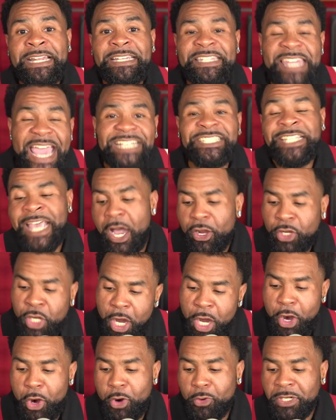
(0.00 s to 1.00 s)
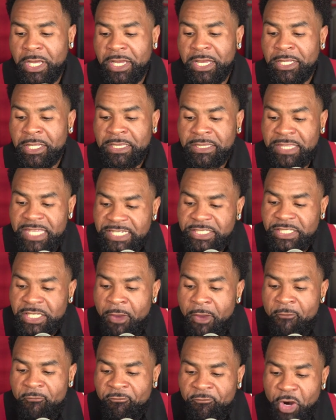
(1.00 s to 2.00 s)
That's how cold this
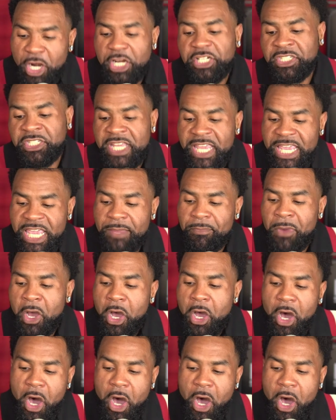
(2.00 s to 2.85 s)
first team